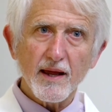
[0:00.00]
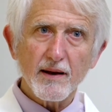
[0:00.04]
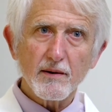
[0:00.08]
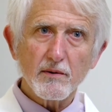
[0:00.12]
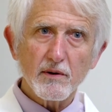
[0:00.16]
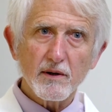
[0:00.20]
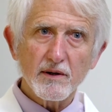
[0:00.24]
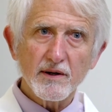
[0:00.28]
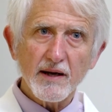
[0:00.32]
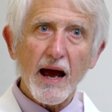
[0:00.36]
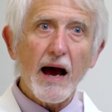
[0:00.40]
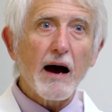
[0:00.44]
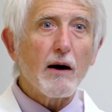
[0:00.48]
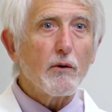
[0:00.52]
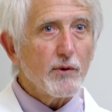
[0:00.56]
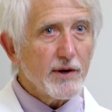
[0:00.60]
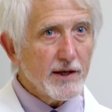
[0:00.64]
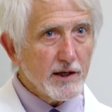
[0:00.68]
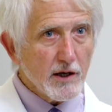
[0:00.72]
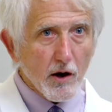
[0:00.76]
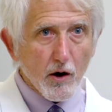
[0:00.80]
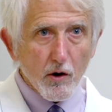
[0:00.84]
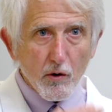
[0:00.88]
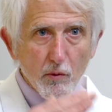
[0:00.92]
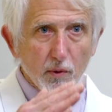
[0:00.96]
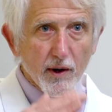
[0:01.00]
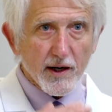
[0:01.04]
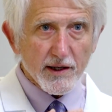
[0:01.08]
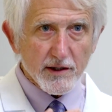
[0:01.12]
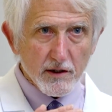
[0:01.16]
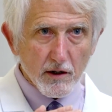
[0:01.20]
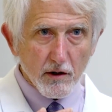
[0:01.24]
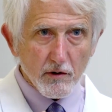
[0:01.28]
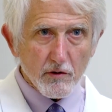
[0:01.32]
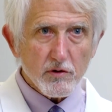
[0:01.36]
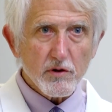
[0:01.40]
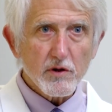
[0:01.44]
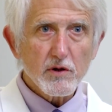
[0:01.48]
Now we know what
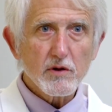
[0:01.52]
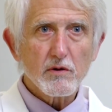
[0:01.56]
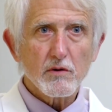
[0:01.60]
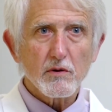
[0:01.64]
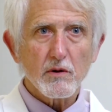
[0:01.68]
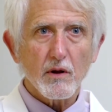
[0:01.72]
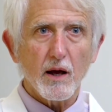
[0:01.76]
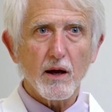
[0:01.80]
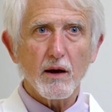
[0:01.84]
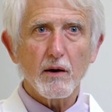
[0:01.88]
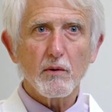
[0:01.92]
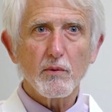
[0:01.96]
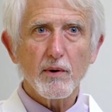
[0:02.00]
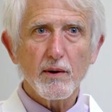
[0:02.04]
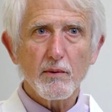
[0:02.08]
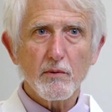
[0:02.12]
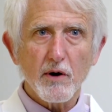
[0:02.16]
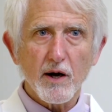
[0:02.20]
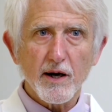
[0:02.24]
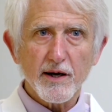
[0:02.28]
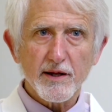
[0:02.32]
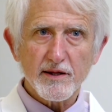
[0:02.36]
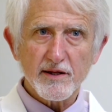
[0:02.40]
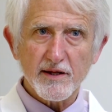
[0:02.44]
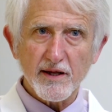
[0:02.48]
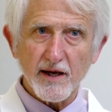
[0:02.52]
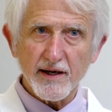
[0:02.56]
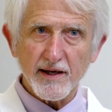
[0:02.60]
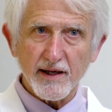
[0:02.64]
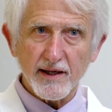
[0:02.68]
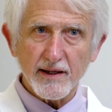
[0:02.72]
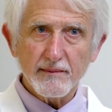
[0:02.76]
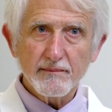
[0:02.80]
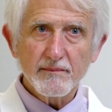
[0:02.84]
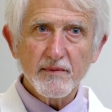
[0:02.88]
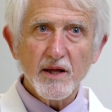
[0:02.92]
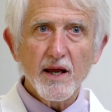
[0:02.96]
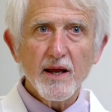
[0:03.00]
dose uh, we want to study.
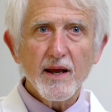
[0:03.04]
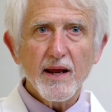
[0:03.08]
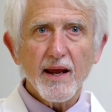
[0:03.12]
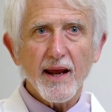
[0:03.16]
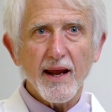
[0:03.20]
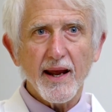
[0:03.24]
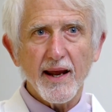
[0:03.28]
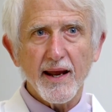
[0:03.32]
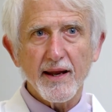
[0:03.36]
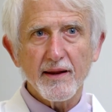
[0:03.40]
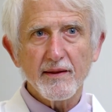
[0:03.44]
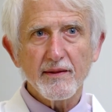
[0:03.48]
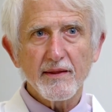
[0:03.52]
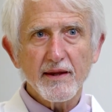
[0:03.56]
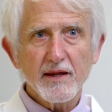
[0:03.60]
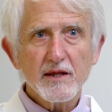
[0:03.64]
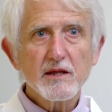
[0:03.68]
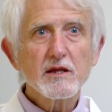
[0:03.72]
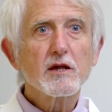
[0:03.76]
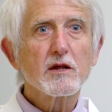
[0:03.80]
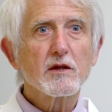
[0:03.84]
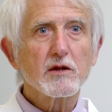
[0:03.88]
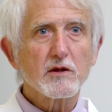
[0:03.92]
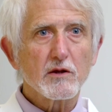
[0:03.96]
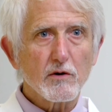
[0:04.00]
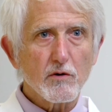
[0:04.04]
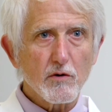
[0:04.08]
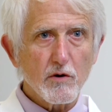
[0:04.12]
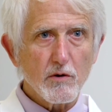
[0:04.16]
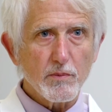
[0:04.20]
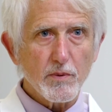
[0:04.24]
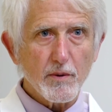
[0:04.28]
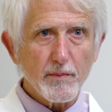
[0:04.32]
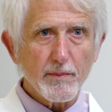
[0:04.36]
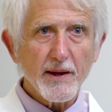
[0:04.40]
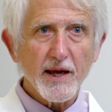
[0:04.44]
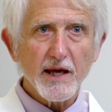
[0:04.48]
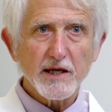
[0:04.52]
And this is a
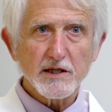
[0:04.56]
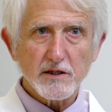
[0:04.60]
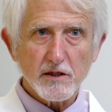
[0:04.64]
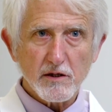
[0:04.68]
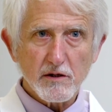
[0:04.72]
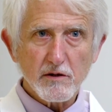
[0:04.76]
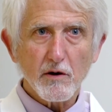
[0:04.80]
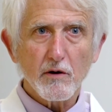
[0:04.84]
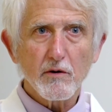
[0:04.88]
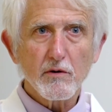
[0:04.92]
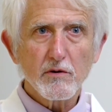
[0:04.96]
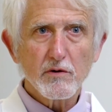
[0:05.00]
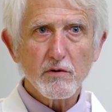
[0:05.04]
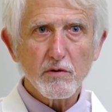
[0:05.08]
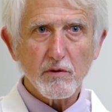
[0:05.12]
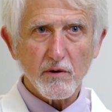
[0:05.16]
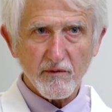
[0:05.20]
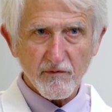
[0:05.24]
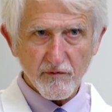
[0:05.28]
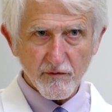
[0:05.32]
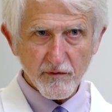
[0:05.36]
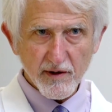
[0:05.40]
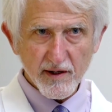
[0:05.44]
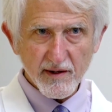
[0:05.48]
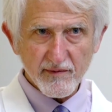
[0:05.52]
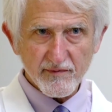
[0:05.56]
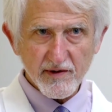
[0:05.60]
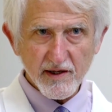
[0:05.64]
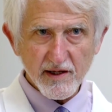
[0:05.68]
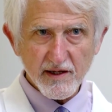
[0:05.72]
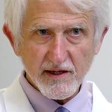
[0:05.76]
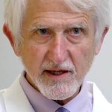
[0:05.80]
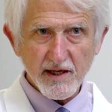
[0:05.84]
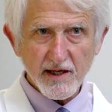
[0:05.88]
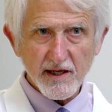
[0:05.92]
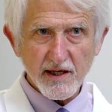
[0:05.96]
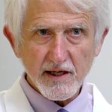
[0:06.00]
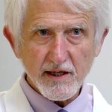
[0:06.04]
group of patients, those who are free of
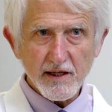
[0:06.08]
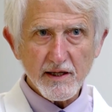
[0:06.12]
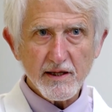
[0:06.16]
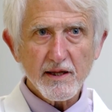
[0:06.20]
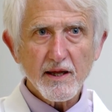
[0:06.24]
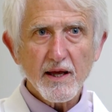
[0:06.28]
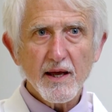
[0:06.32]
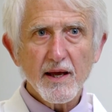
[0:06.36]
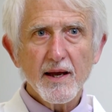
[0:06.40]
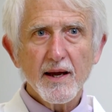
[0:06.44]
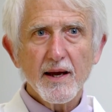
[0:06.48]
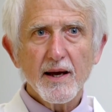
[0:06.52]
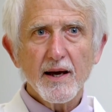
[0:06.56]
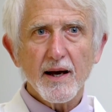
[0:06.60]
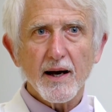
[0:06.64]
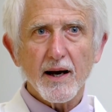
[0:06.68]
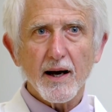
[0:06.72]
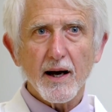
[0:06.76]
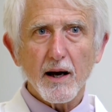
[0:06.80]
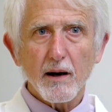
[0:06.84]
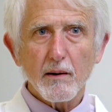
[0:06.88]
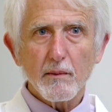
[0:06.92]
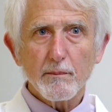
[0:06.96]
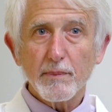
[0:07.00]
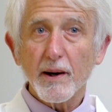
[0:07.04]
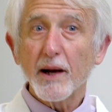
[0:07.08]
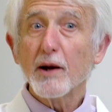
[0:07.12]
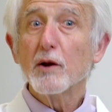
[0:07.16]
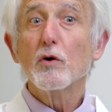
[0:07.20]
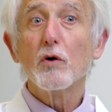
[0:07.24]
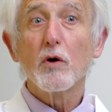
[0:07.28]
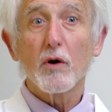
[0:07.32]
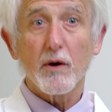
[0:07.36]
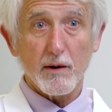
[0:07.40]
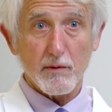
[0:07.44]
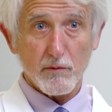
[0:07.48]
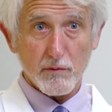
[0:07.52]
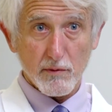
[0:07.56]
disease, uh, but
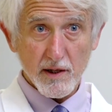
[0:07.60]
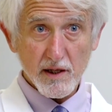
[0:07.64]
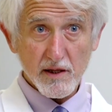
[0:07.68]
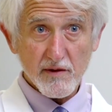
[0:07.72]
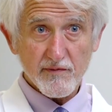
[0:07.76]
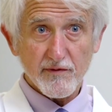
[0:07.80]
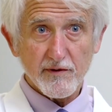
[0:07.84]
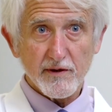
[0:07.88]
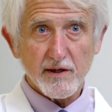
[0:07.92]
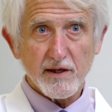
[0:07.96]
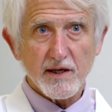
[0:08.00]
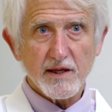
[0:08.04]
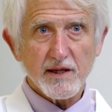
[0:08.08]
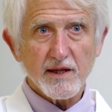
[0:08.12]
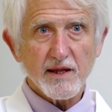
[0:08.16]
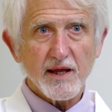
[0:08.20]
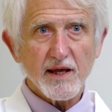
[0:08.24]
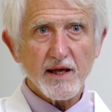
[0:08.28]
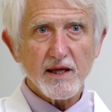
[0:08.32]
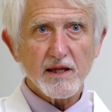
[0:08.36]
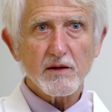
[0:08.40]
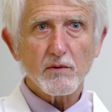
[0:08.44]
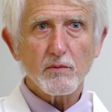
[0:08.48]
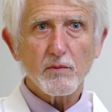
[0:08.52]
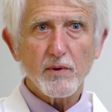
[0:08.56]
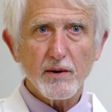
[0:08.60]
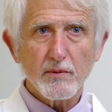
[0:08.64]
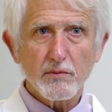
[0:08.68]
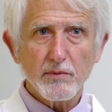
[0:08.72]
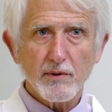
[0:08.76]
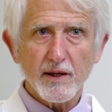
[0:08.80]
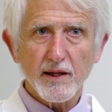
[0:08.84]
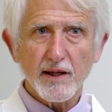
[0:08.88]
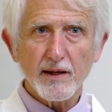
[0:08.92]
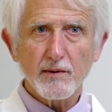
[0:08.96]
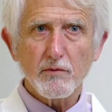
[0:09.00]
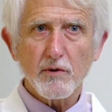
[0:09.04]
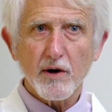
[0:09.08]
who are at risk for the disease that we
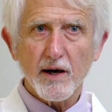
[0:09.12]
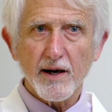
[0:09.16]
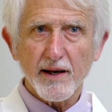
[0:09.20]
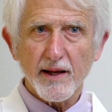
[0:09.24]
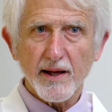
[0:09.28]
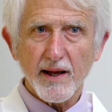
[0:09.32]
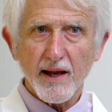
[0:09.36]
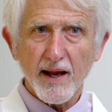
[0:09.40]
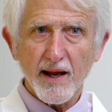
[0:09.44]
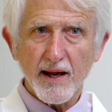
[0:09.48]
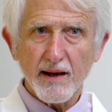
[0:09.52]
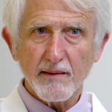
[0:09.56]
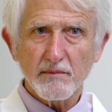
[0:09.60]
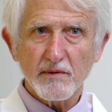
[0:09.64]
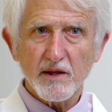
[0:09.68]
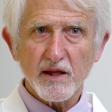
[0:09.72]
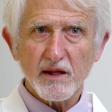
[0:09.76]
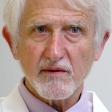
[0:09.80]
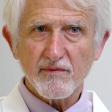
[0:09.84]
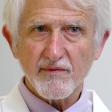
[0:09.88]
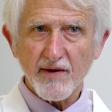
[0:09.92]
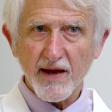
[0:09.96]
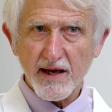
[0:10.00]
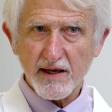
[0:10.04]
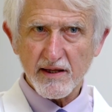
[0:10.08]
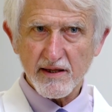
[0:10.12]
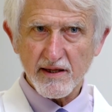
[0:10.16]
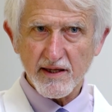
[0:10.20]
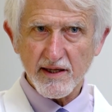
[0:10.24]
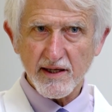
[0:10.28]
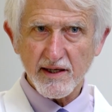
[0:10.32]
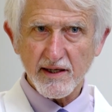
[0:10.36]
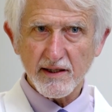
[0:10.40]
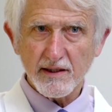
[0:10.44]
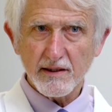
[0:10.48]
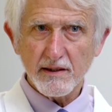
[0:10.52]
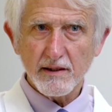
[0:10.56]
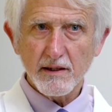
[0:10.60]
really want to aim this
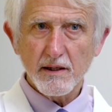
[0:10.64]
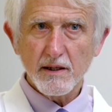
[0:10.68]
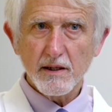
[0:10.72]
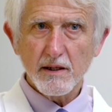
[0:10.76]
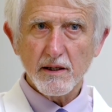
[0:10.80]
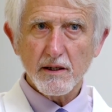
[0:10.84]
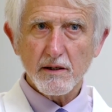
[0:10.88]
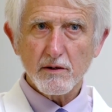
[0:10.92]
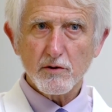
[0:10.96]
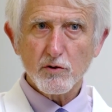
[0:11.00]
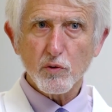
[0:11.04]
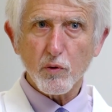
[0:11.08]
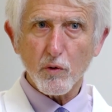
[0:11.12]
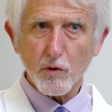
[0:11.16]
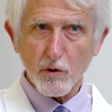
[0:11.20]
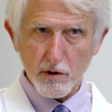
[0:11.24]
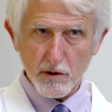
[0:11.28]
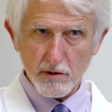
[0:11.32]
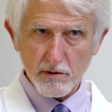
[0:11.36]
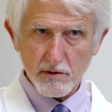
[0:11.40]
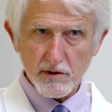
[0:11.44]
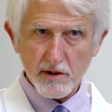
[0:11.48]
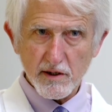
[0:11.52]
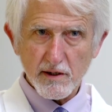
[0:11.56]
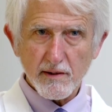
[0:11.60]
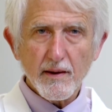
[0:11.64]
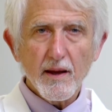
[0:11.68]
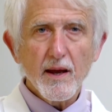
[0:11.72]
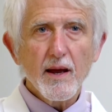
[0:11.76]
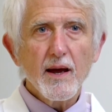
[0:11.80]
vaccine towards.